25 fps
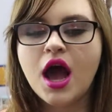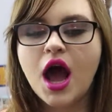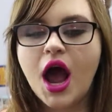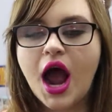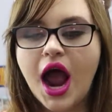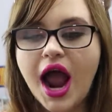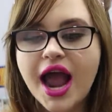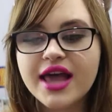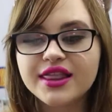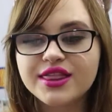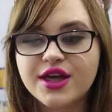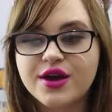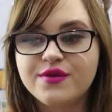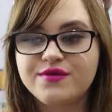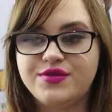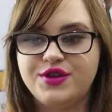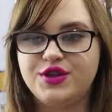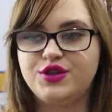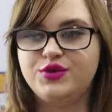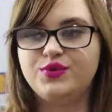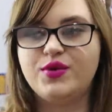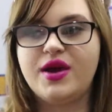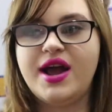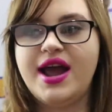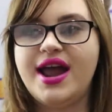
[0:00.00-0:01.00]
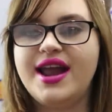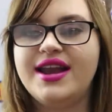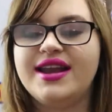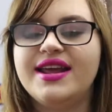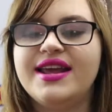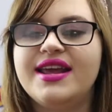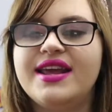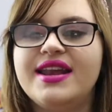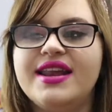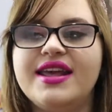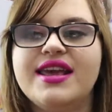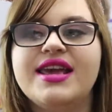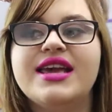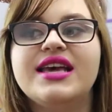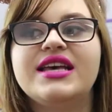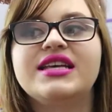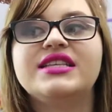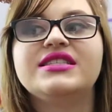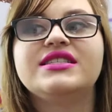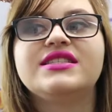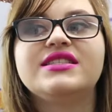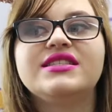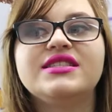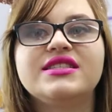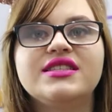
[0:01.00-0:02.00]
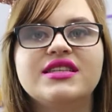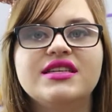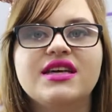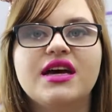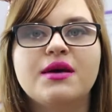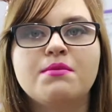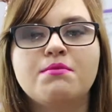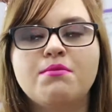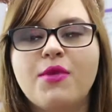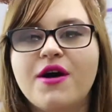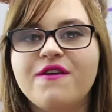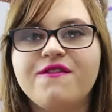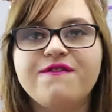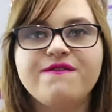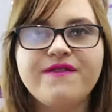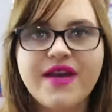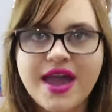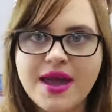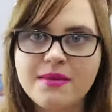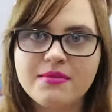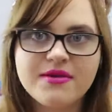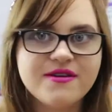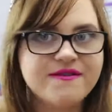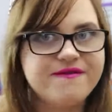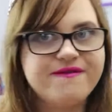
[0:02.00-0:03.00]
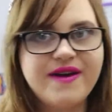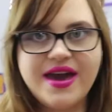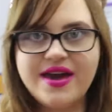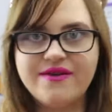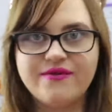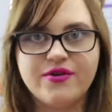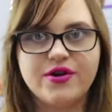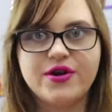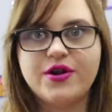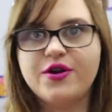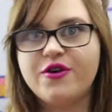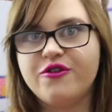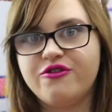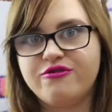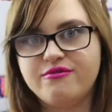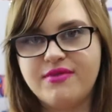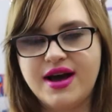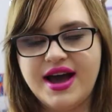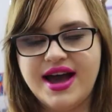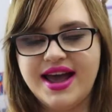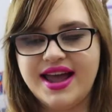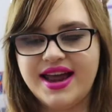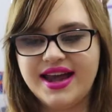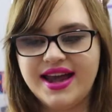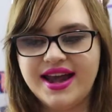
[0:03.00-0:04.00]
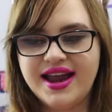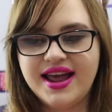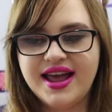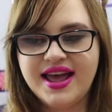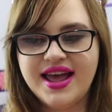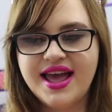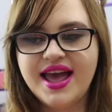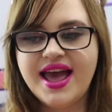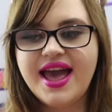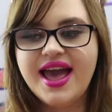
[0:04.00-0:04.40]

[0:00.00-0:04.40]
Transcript: I love this ride. It is a family favorite of mine.